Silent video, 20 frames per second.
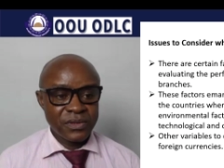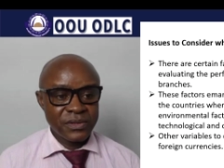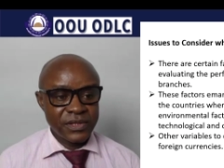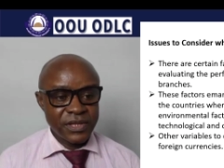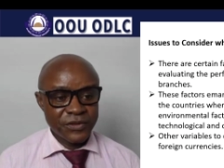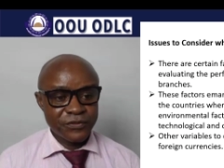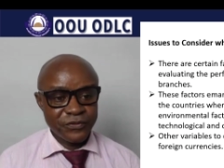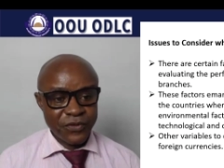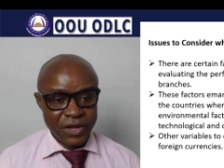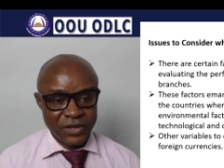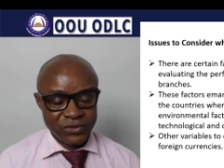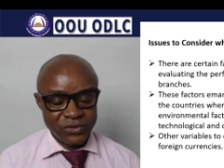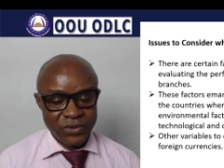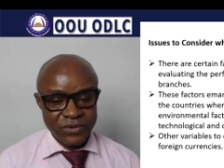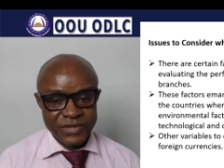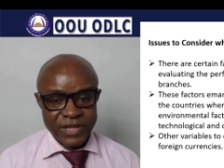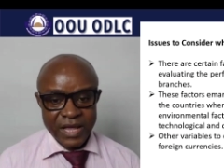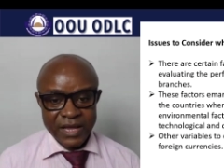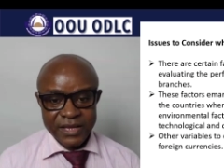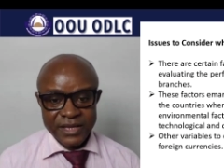these
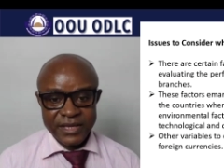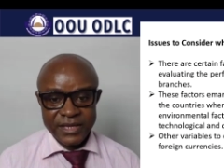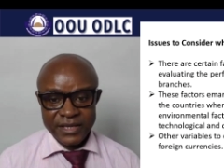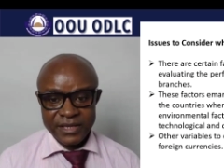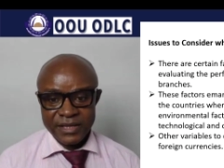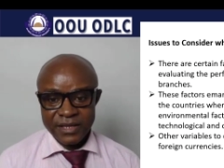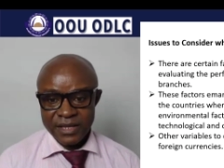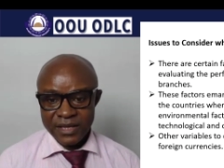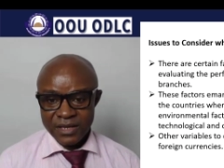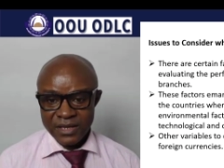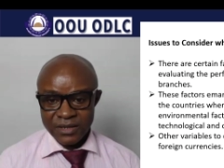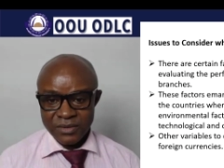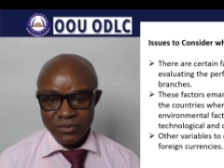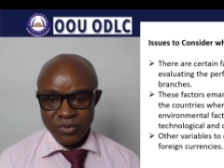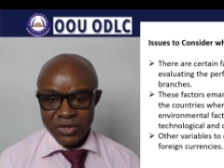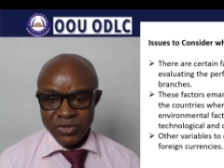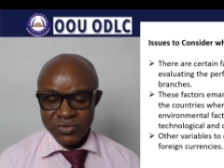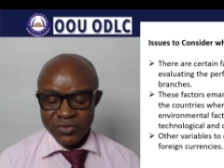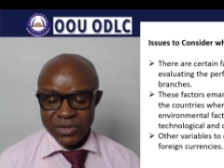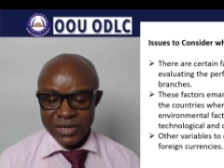factors are key
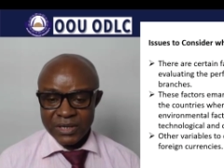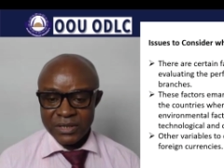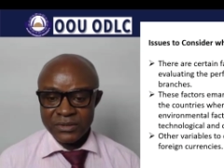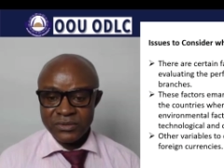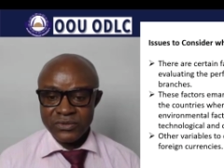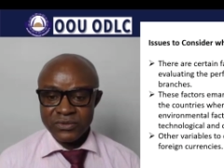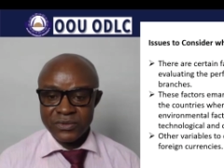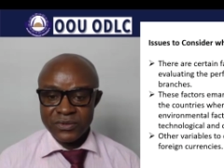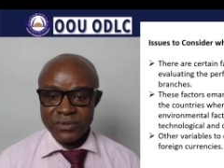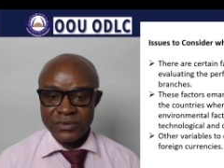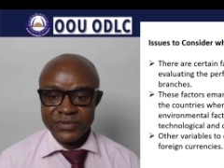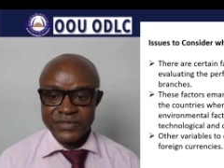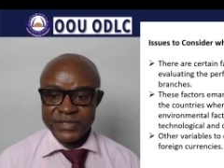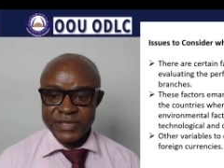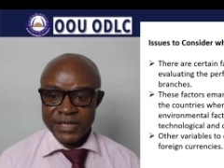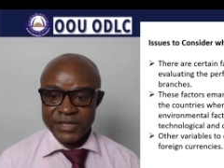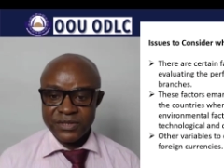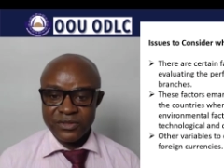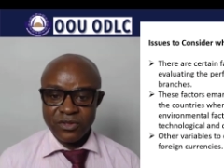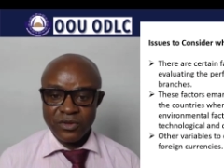when you are
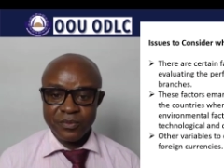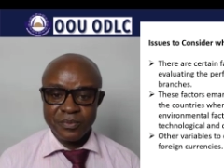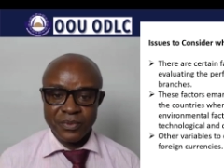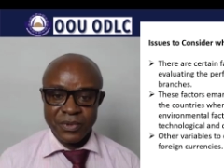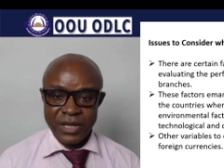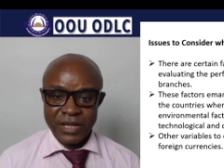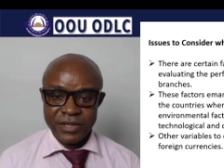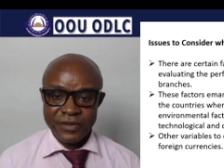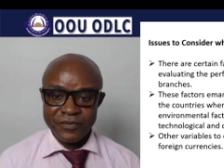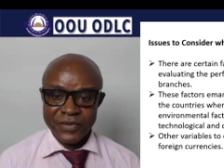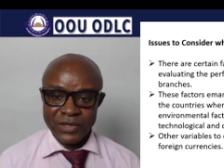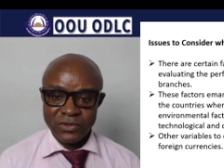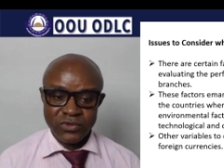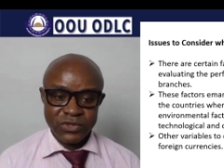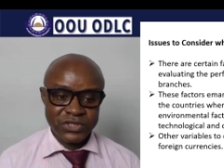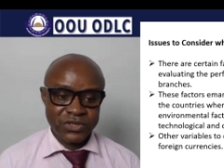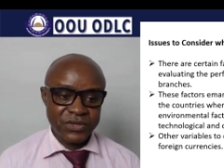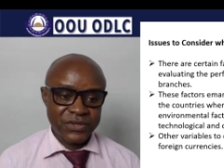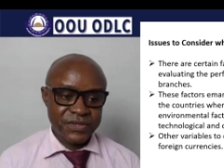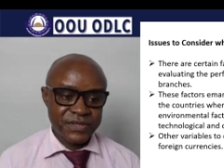setting up an
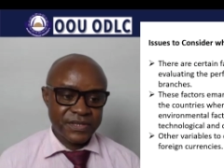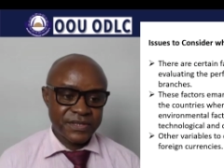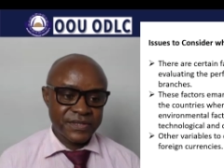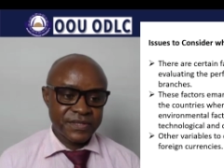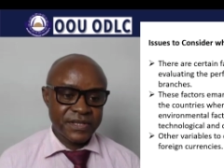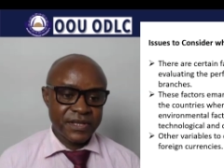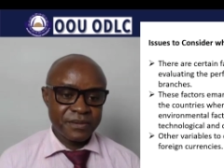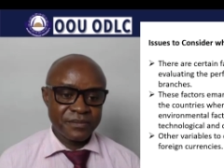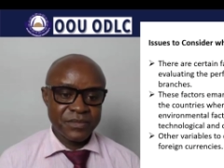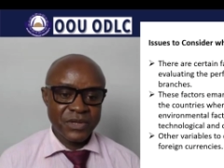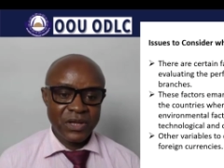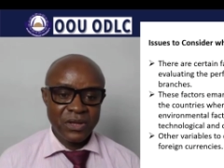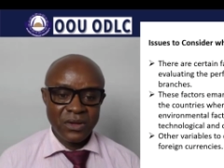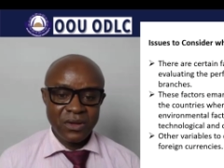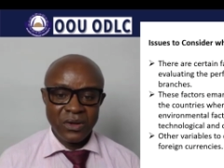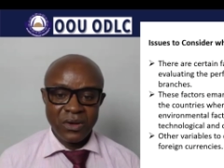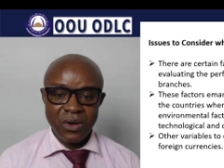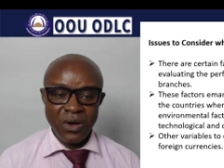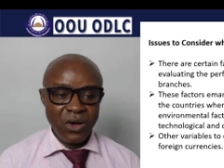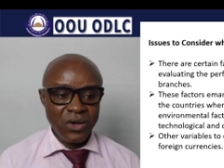evaluation system.
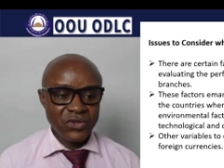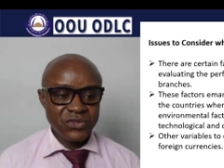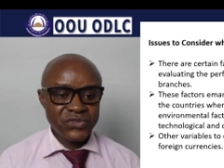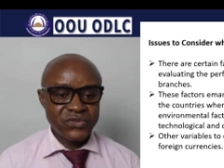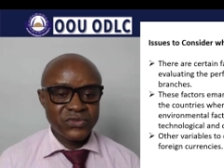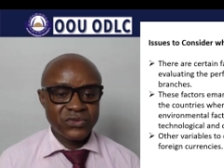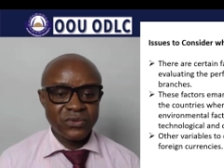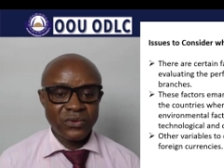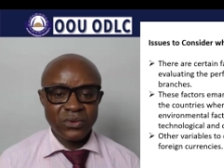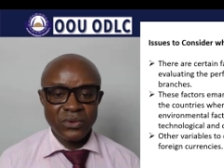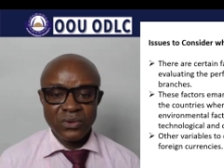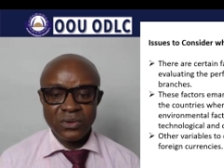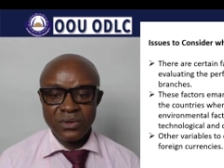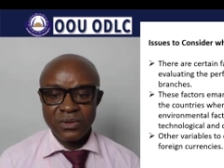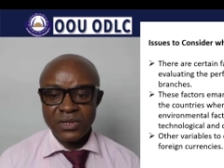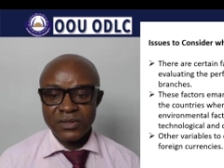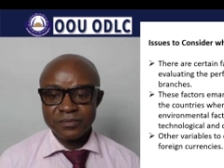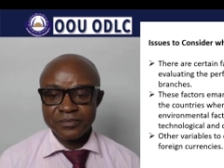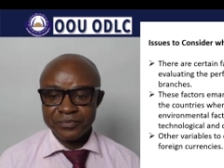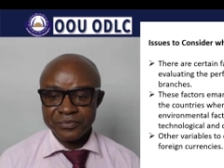
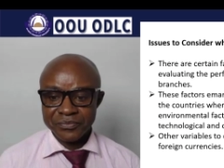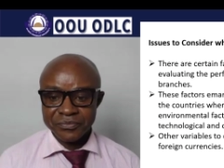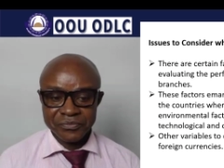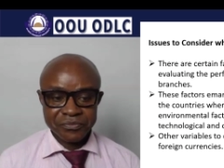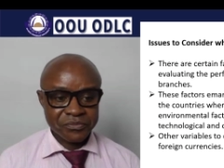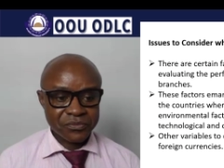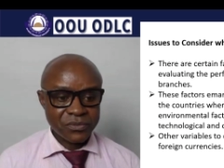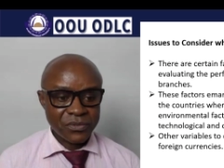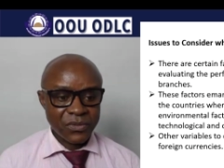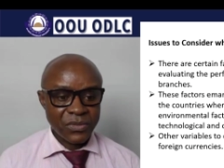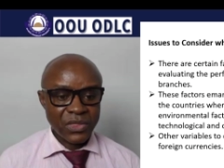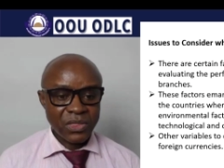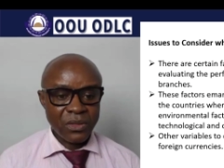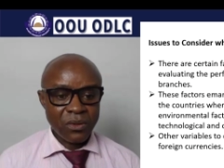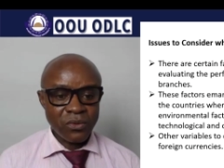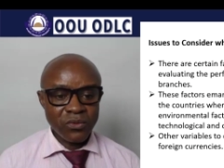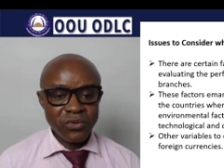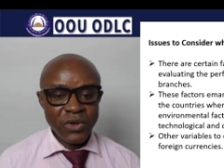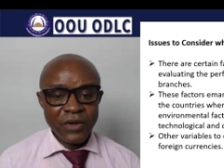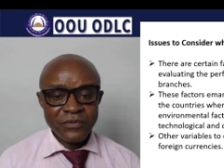Also,
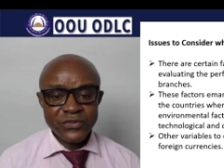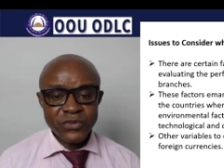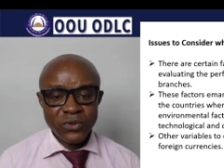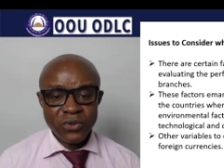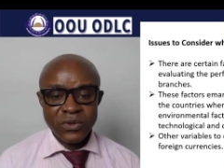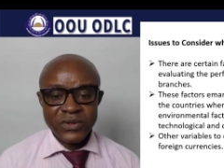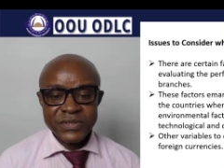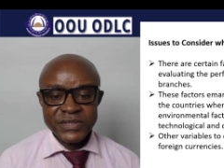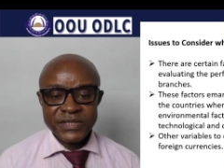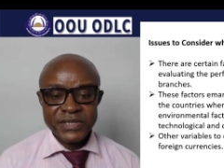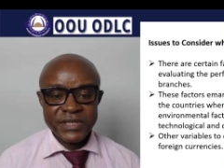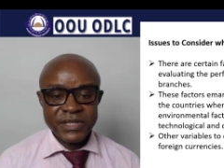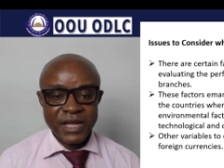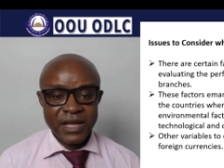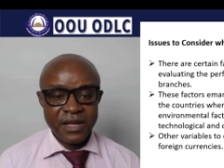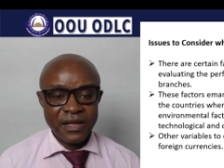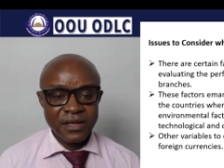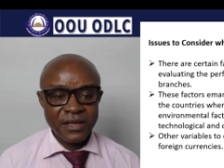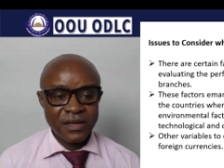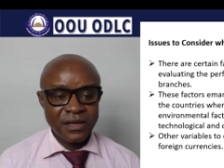you have to
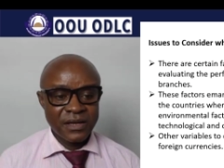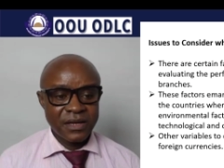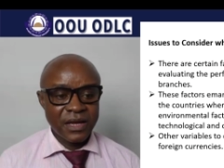consider